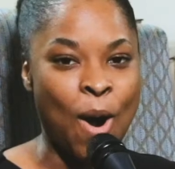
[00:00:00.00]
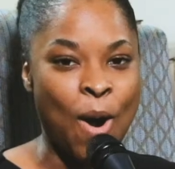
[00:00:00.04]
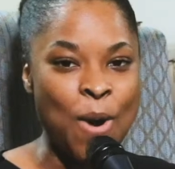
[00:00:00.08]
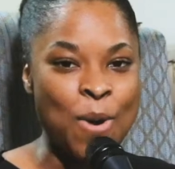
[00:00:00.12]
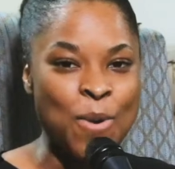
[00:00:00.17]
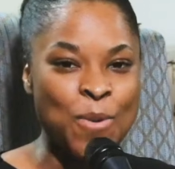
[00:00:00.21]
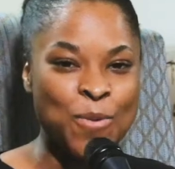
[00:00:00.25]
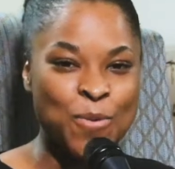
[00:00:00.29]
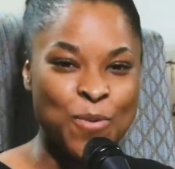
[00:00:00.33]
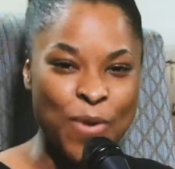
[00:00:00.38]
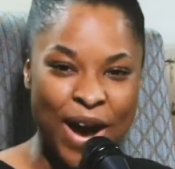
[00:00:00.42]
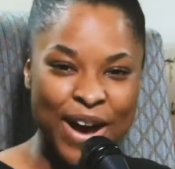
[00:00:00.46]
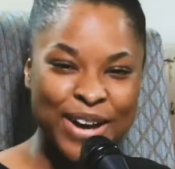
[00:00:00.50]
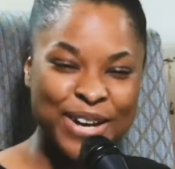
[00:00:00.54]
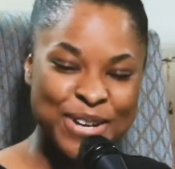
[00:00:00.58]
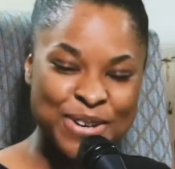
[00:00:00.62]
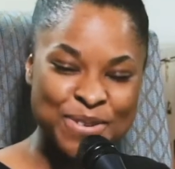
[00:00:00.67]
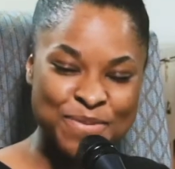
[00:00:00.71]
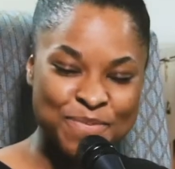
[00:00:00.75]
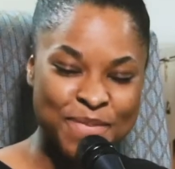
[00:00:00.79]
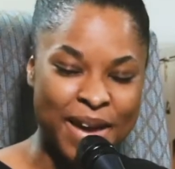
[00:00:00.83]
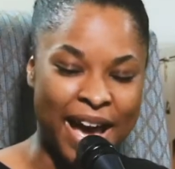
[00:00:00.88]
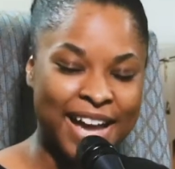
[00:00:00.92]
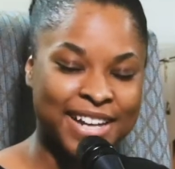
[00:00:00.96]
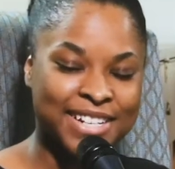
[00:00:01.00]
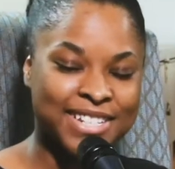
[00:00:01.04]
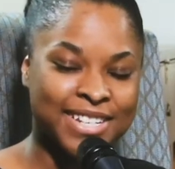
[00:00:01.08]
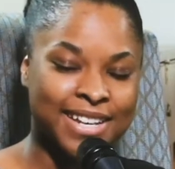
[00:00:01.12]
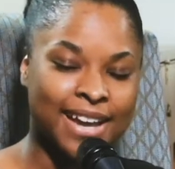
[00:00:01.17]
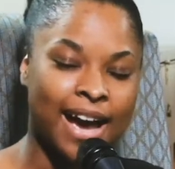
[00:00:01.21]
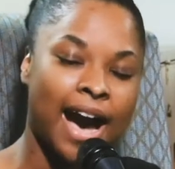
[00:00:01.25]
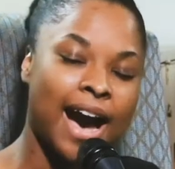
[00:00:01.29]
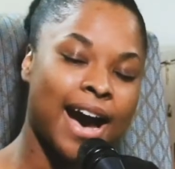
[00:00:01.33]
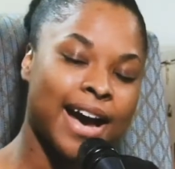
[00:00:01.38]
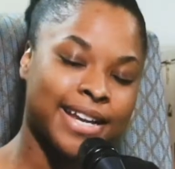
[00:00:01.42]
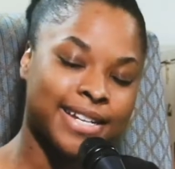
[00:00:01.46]
Welcome back to
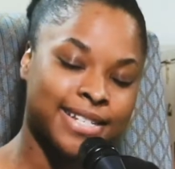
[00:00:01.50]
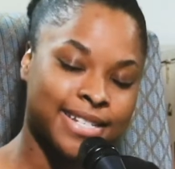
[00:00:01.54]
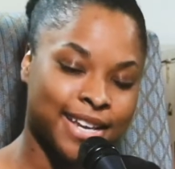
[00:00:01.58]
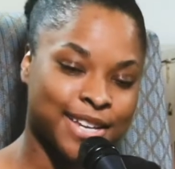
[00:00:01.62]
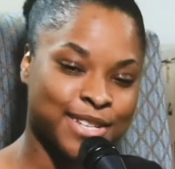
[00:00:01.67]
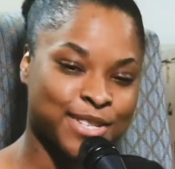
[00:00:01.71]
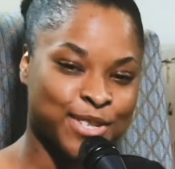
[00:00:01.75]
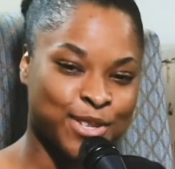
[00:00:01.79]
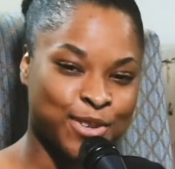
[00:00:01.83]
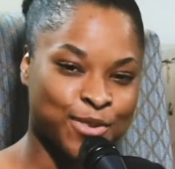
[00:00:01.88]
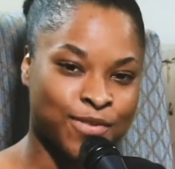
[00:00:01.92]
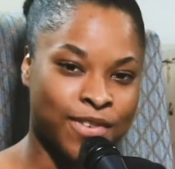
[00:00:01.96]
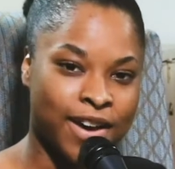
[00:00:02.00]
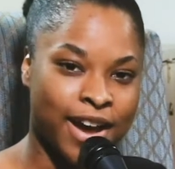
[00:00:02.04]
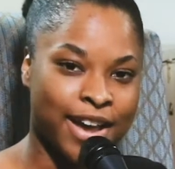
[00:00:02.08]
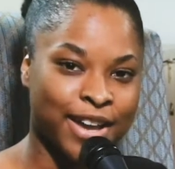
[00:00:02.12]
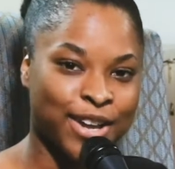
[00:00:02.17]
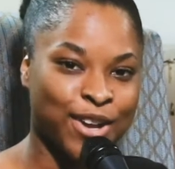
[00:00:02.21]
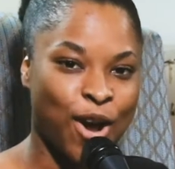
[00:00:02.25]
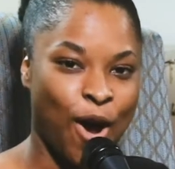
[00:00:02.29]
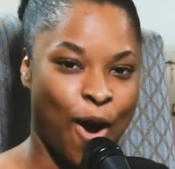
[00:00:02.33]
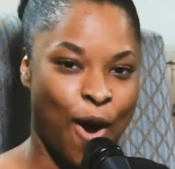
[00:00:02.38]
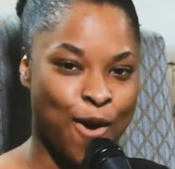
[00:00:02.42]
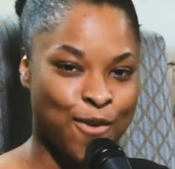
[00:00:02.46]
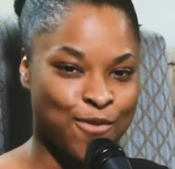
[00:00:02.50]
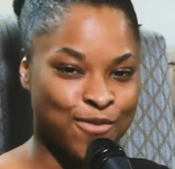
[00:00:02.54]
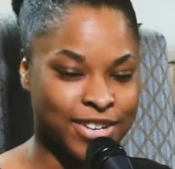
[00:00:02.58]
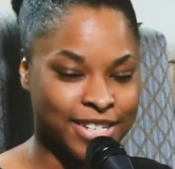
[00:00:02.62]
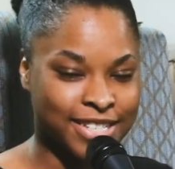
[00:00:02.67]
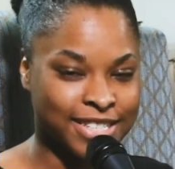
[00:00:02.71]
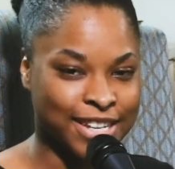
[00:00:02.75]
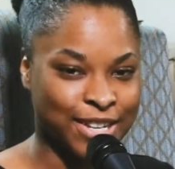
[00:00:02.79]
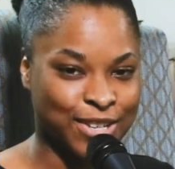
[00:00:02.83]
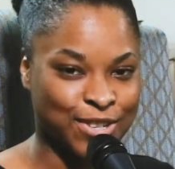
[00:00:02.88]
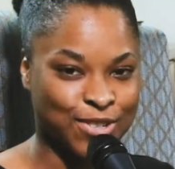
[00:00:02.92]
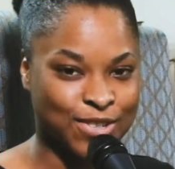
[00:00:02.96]
I Testify
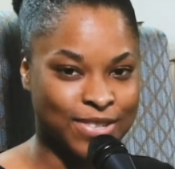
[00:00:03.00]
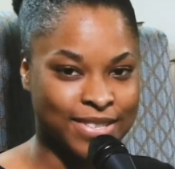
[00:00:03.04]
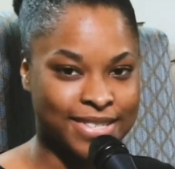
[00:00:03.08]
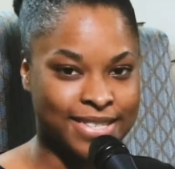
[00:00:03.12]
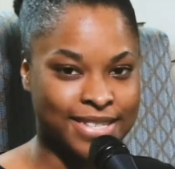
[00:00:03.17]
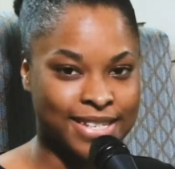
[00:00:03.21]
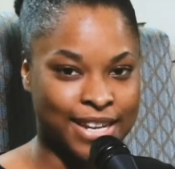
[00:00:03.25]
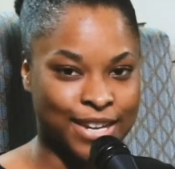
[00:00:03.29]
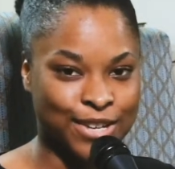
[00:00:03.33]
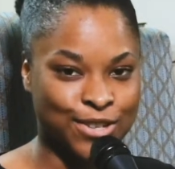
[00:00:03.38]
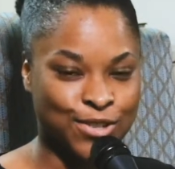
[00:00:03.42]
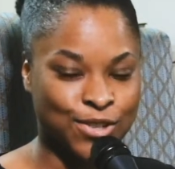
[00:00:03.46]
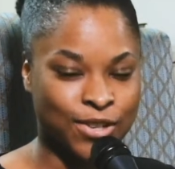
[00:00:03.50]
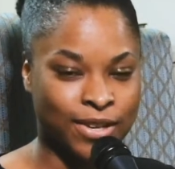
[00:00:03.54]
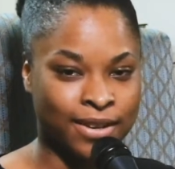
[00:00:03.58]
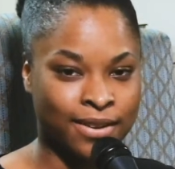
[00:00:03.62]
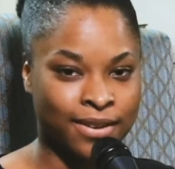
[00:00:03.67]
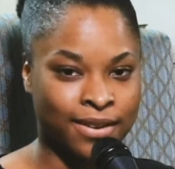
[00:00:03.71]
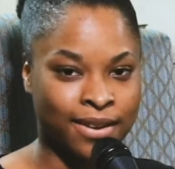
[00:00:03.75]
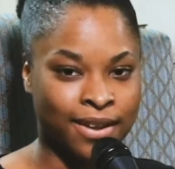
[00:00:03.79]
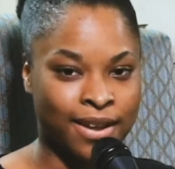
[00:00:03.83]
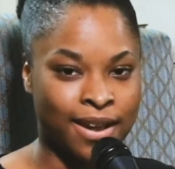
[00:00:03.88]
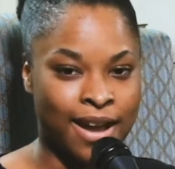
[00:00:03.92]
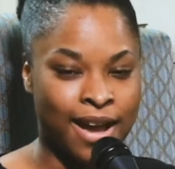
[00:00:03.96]
Conversation Station.